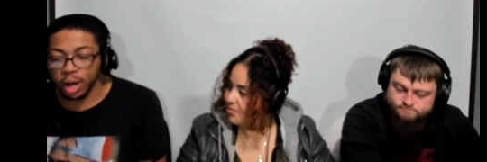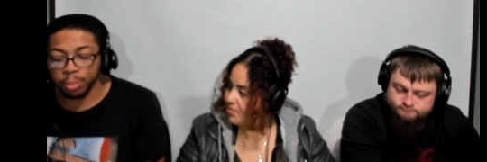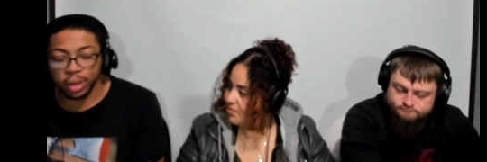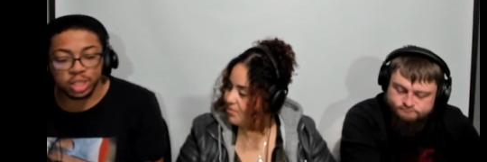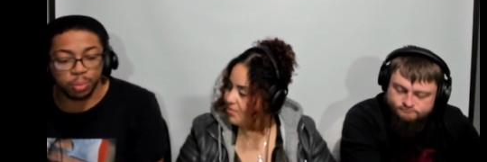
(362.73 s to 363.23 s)

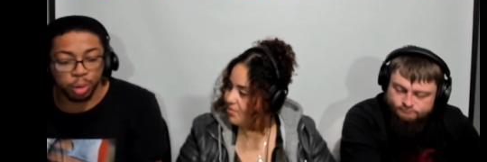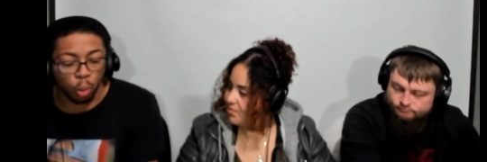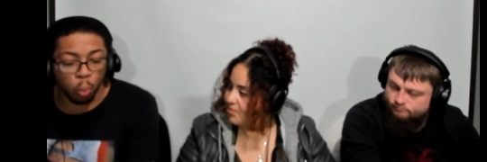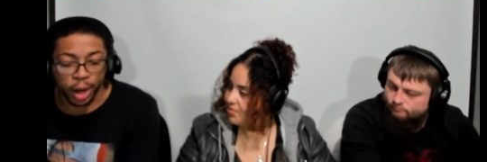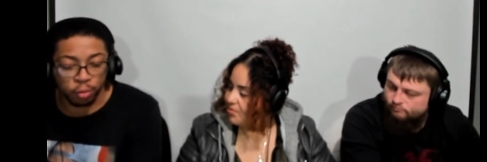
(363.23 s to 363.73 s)
Speaker 1: a place to
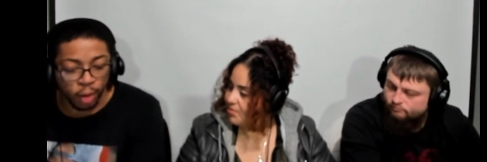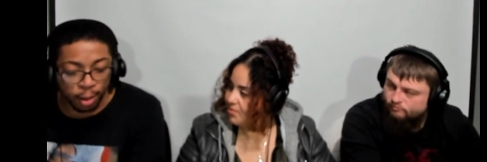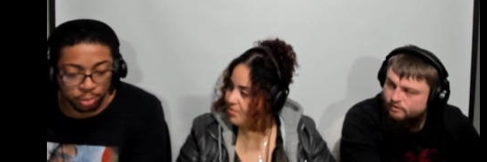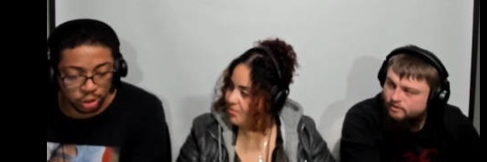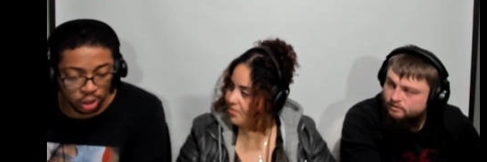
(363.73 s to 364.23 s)
put white
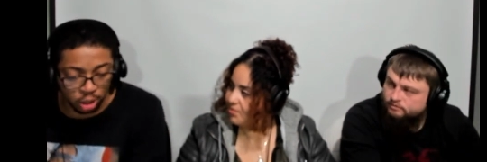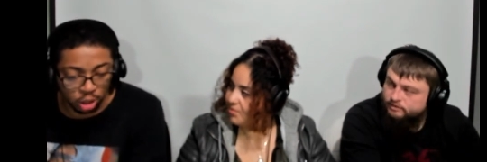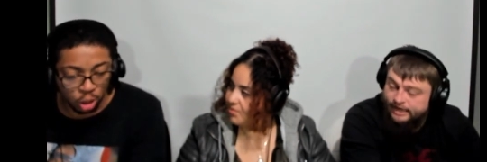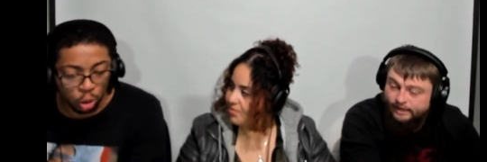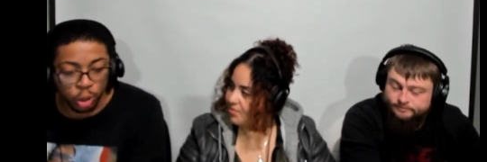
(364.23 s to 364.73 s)
rappers
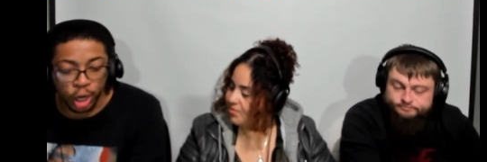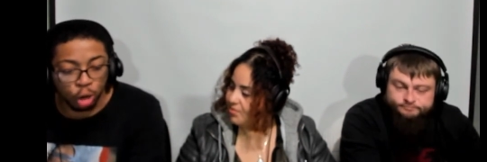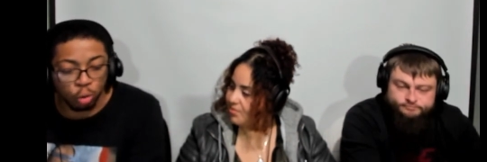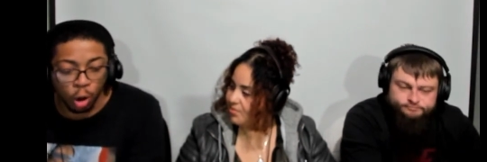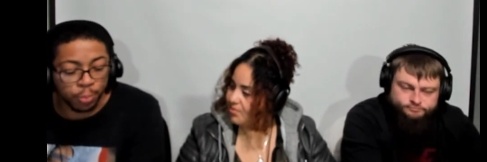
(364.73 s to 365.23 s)
in yeah. who
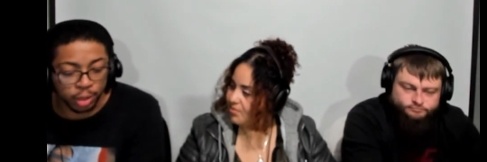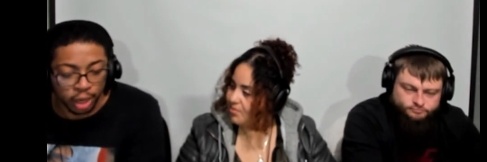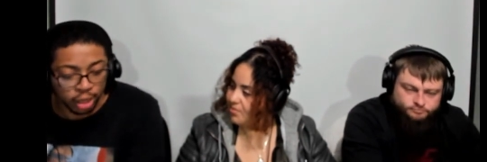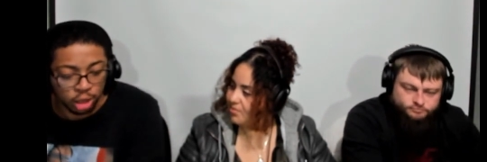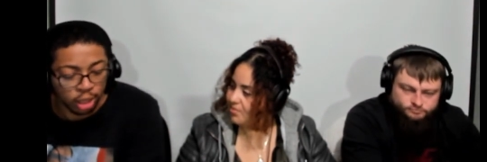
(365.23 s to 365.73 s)
didn't grow up in
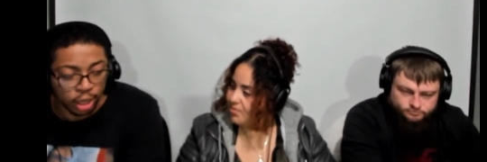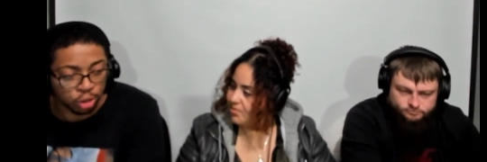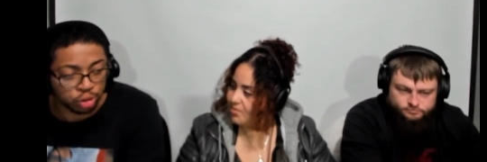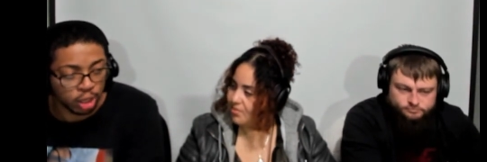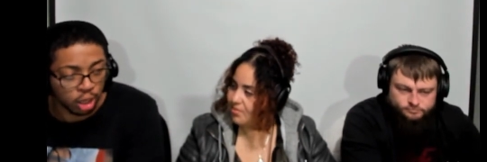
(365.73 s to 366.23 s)
like the
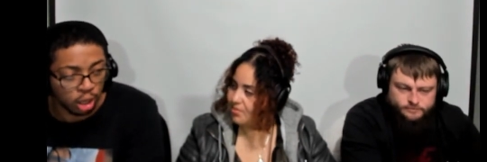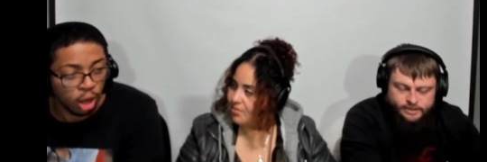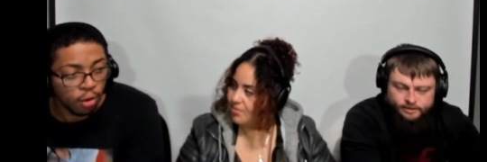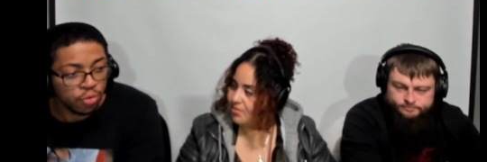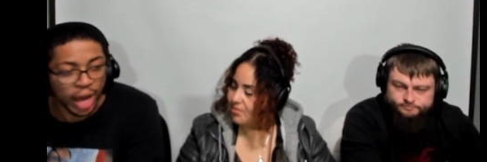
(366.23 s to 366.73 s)
inner city.
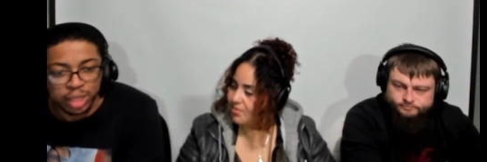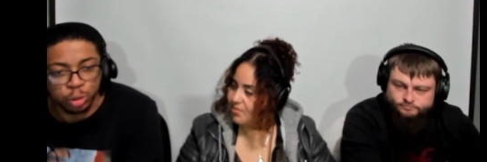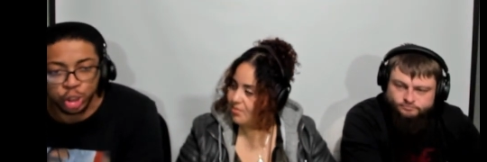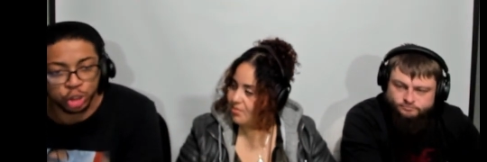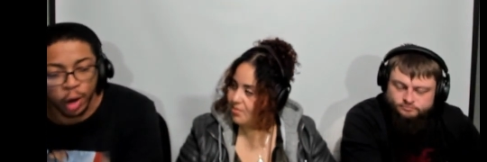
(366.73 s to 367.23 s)
Yeah, that's
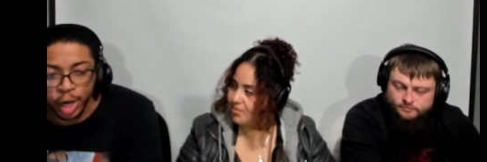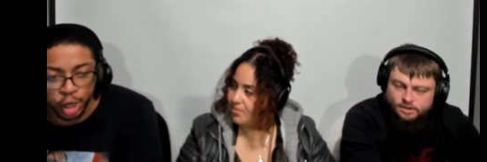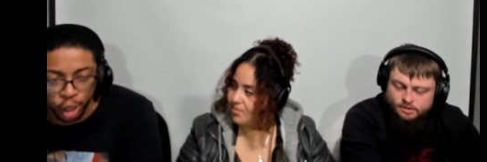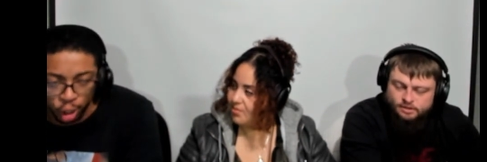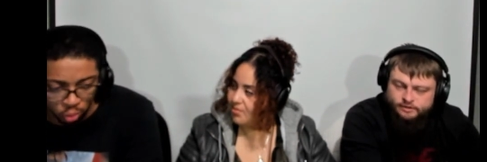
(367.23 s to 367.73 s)
what you're trying
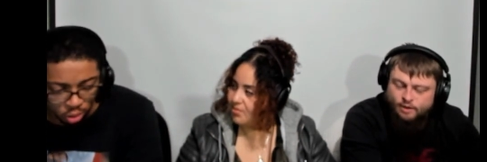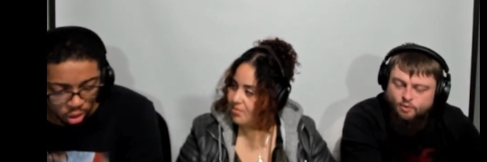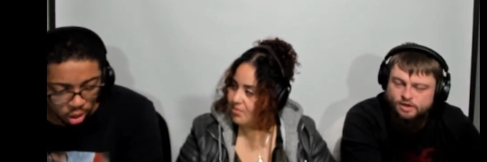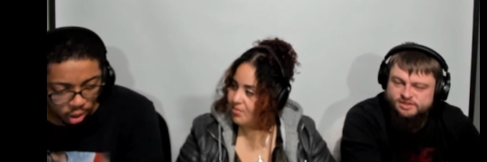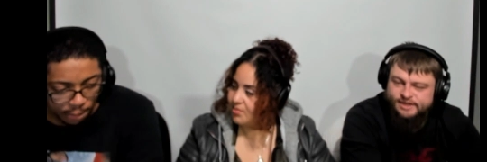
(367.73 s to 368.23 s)
to do.
Speaker 2: They
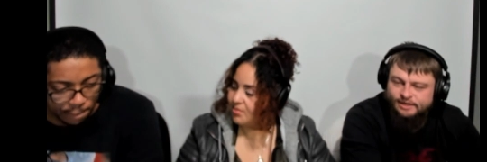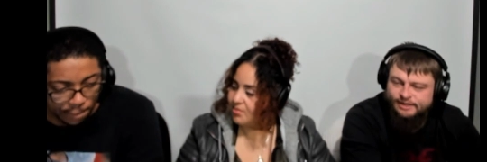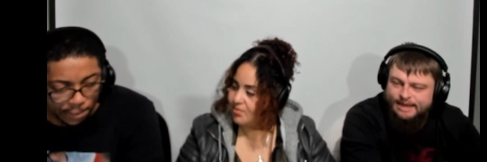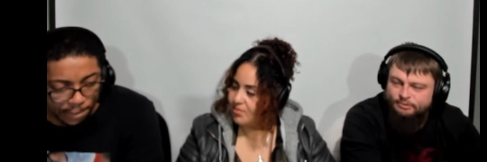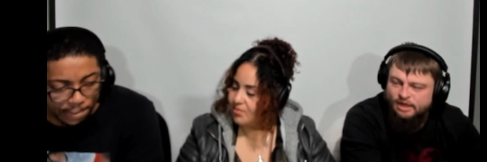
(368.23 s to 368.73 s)
want to stick a
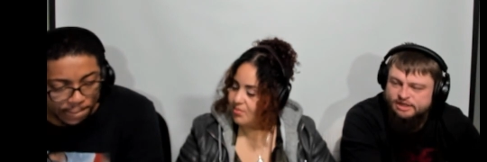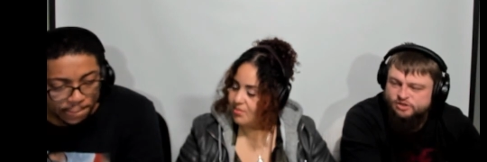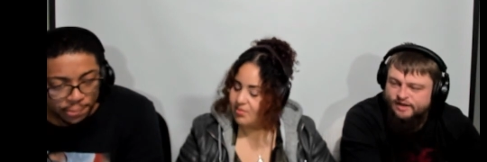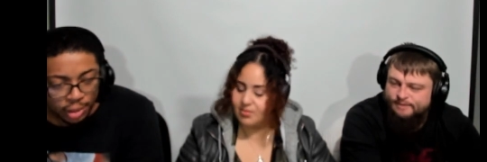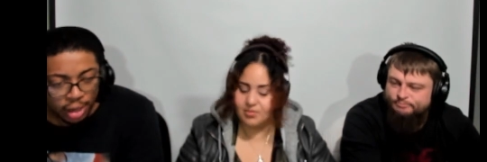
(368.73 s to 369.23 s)
label on
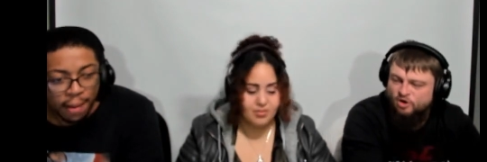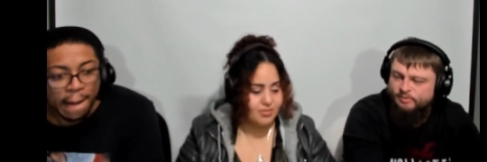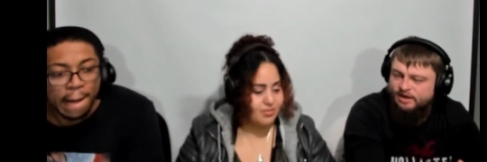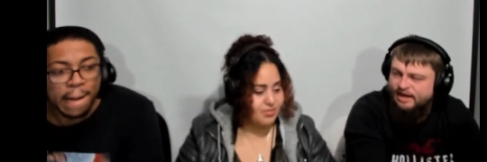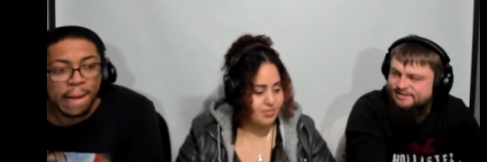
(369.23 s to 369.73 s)
so they can put
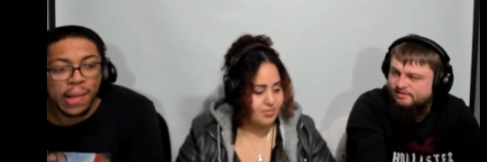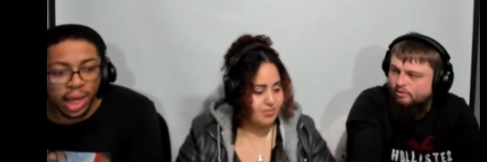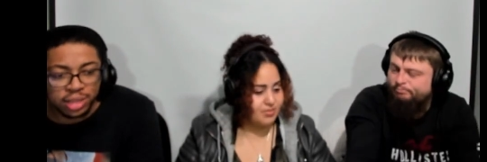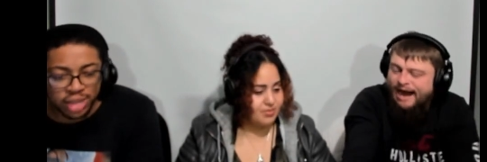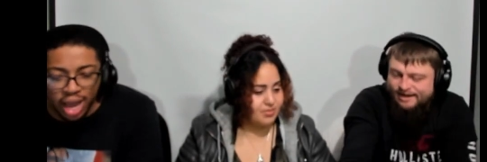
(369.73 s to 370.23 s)
them in a nice
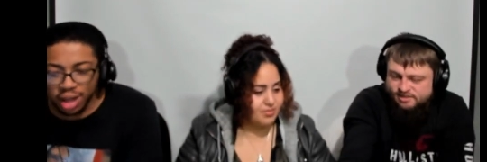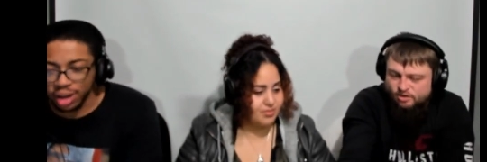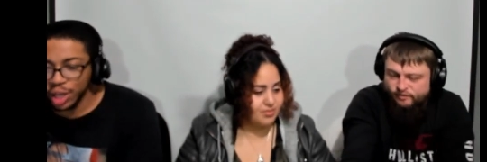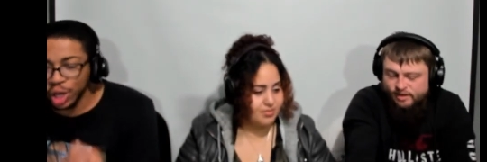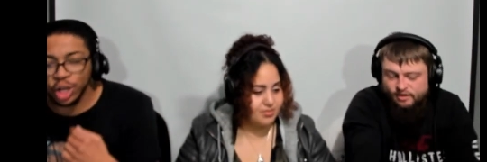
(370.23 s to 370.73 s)
little.
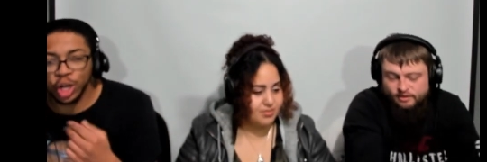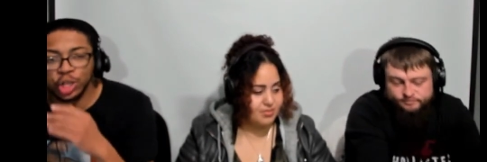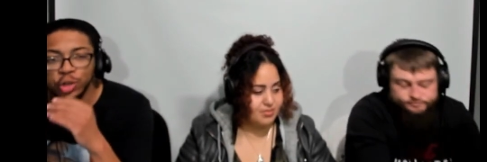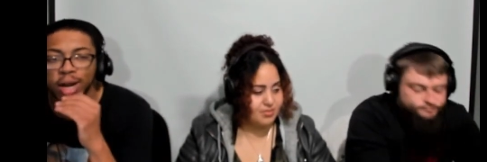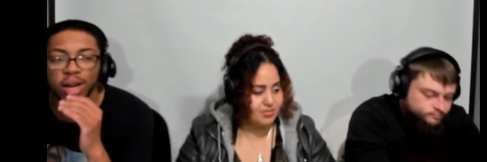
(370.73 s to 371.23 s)
Exactly. you're here.
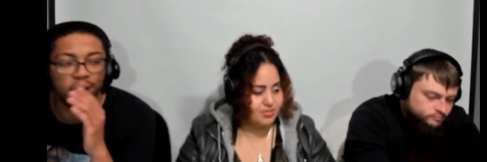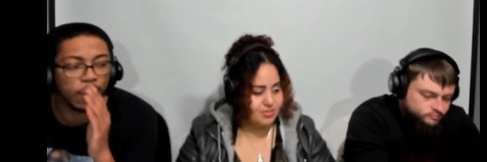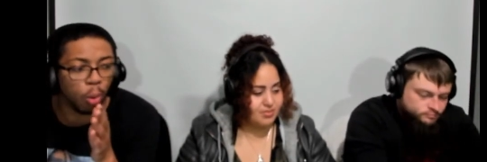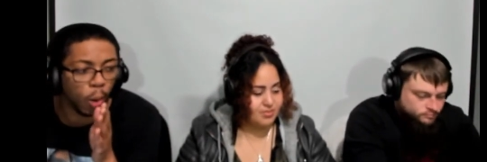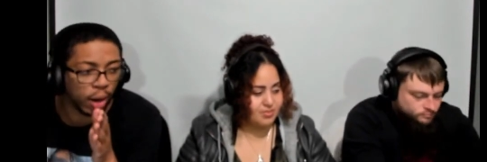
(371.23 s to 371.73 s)
Speaker 1: you're trying to
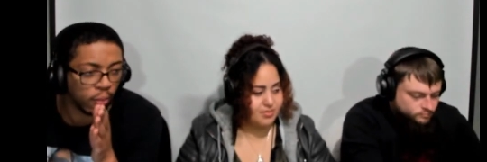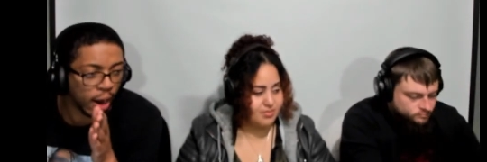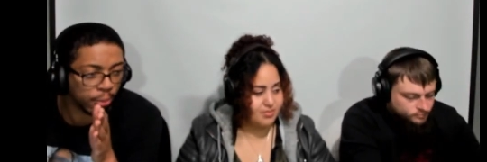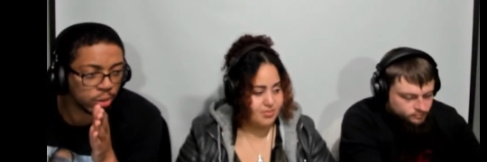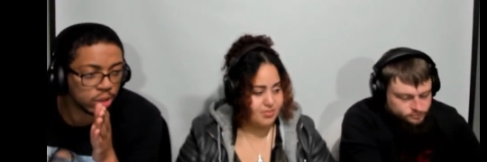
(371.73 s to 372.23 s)
label white
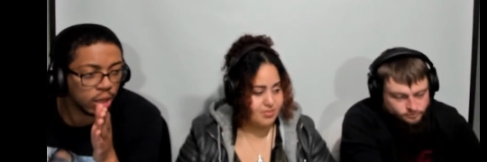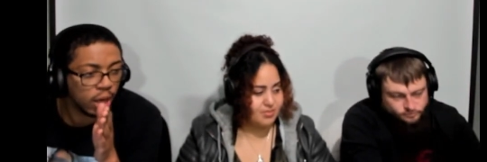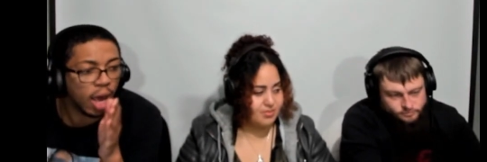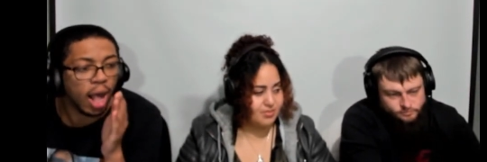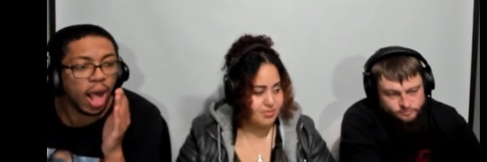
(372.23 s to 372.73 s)
rappers.
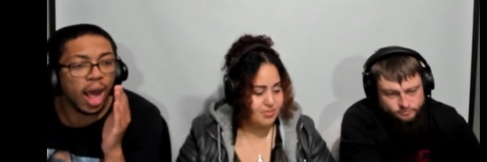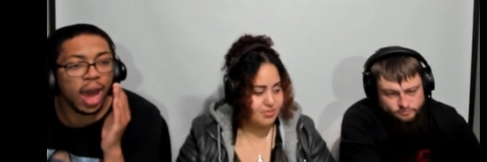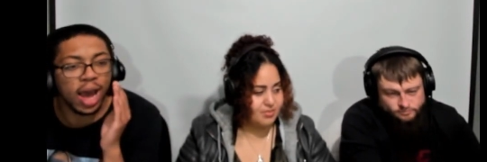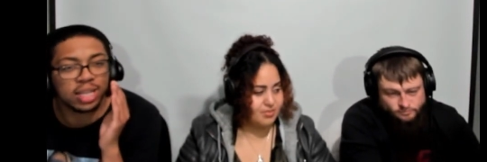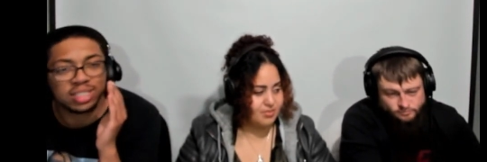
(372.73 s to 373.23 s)

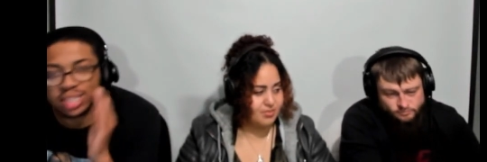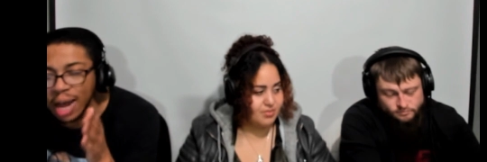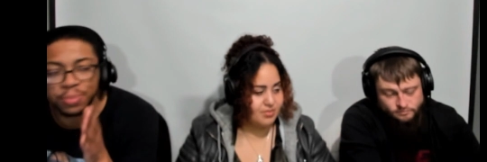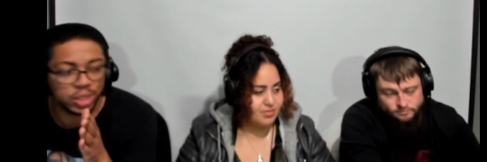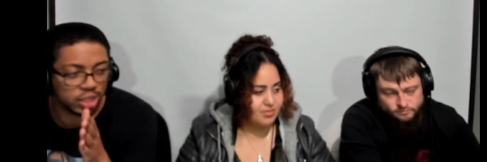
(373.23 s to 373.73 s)
Stop the